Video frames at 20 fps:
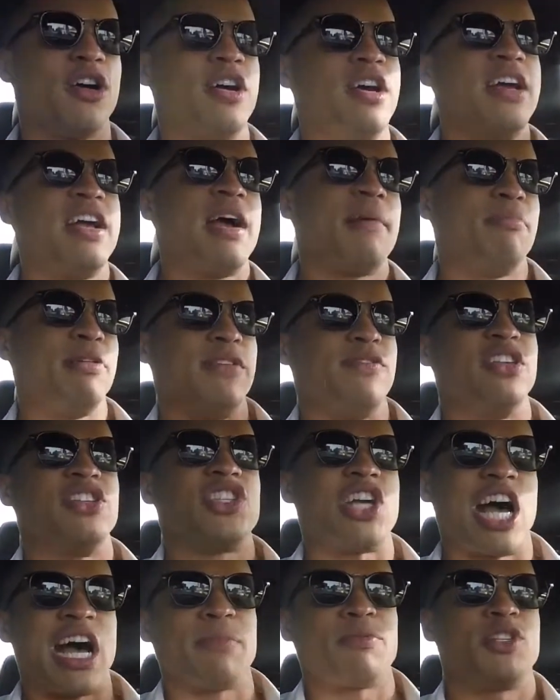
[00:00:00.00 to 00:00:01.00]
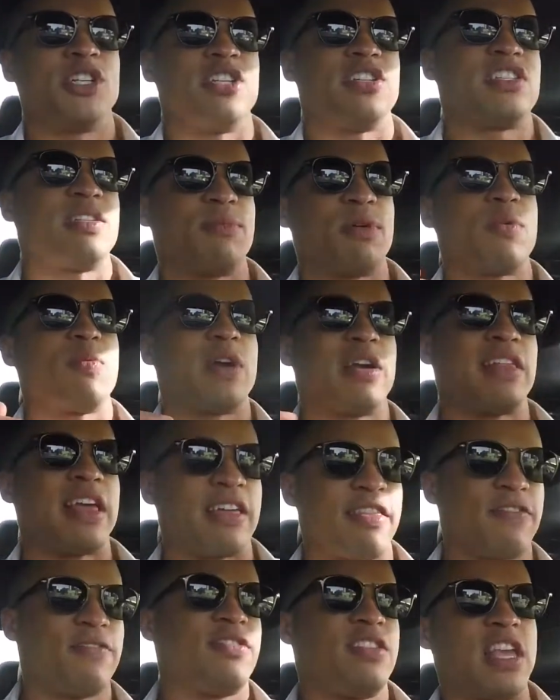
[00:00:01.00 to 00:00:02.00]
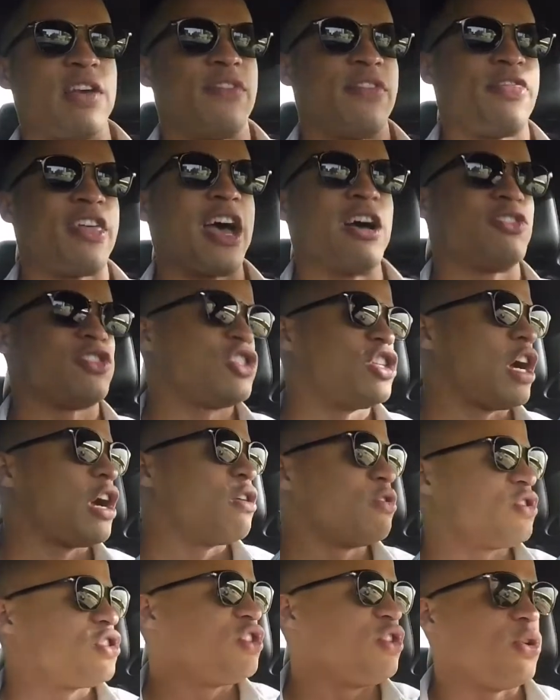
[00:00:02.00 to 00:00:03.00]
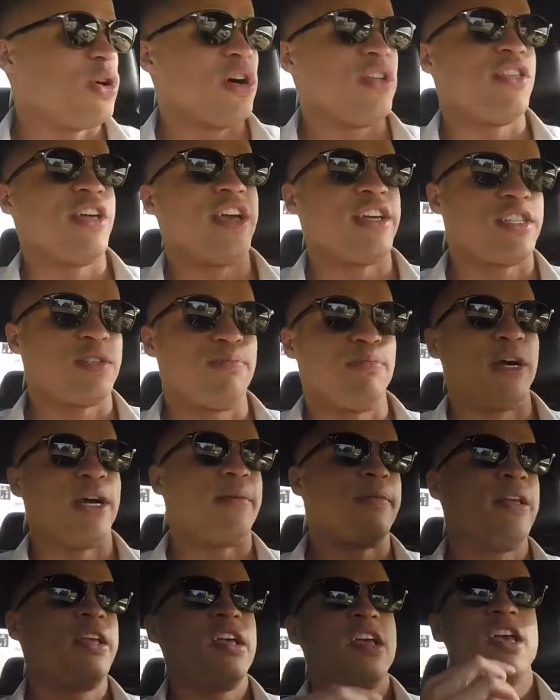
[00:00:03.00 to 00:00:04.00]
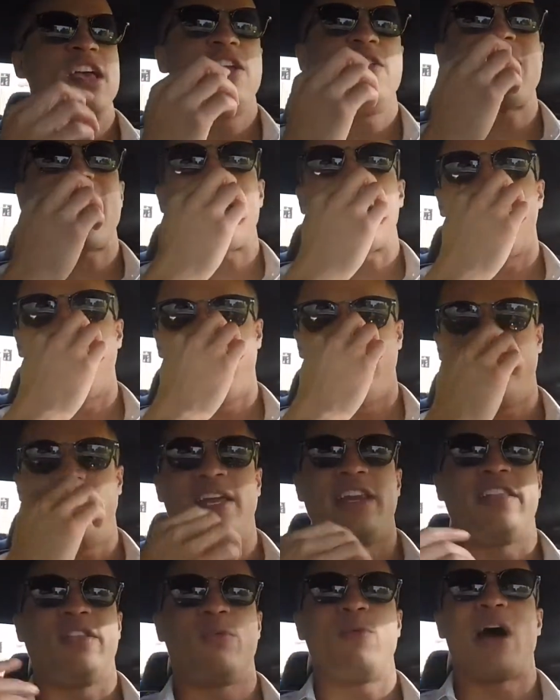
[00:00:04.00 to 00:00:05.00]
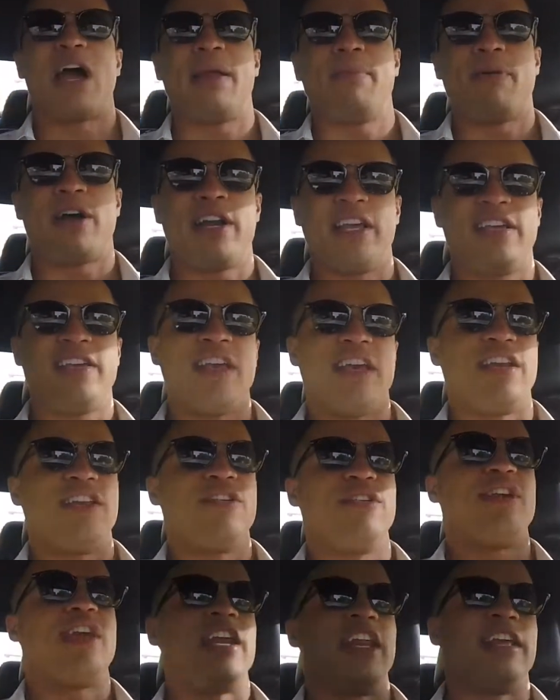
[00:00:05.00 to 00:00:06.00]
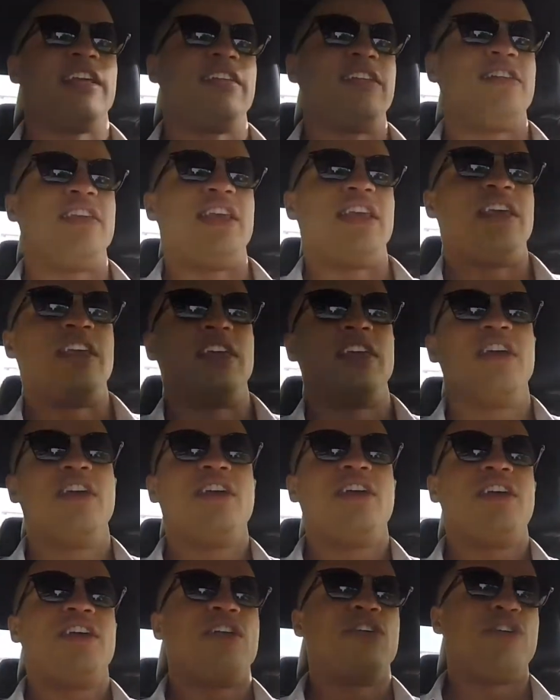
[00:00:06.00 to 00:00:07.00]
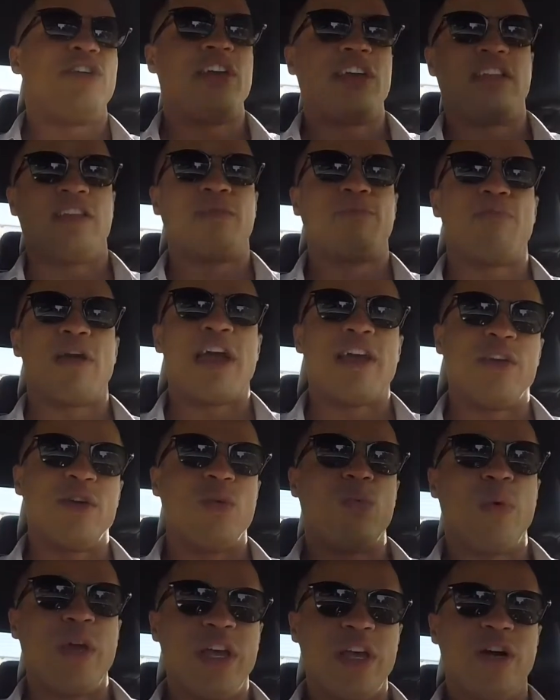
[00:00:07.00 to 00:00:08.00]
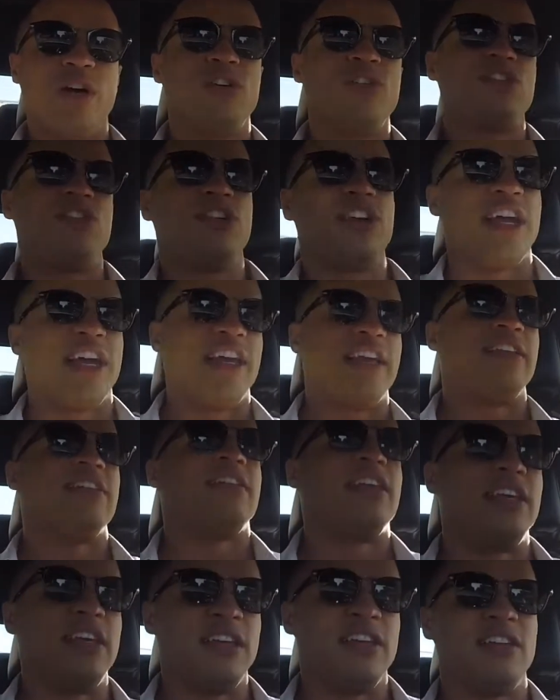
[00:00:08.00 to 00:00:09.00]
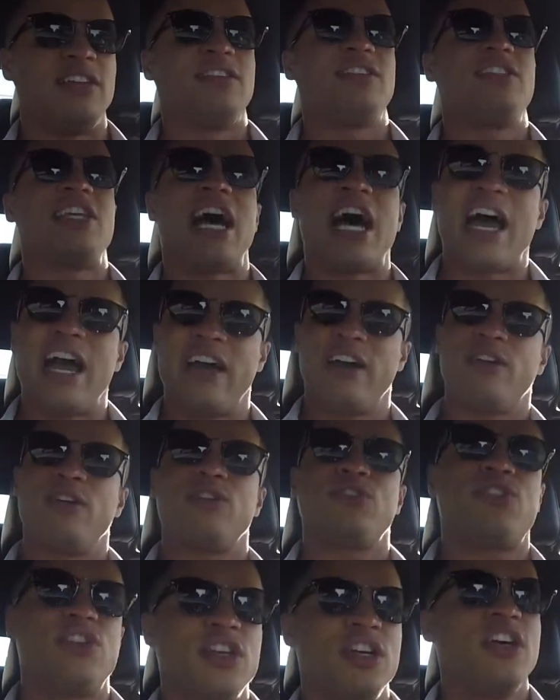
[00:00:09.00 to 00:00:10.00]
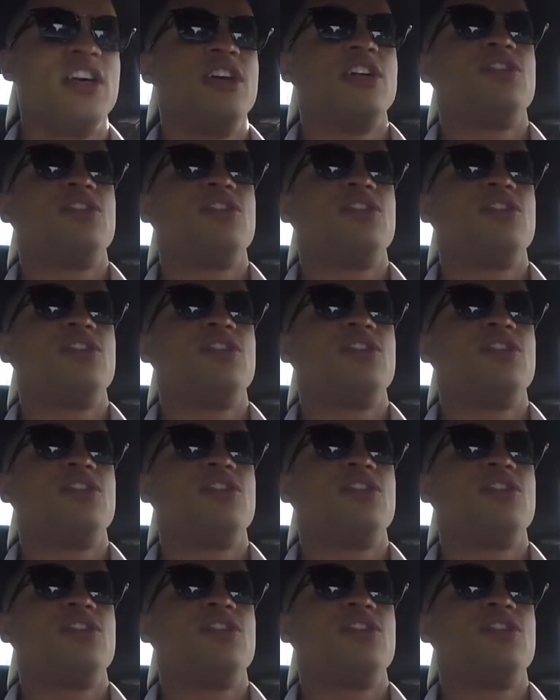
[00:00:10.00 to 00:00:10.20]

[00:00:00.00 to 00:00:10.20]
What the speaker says: I believe this option is somewhere around like $7,000 to do all this, but you're not only getting the widebody kit, you're getting the, you're getting the brand new wheels, you're getting the tires.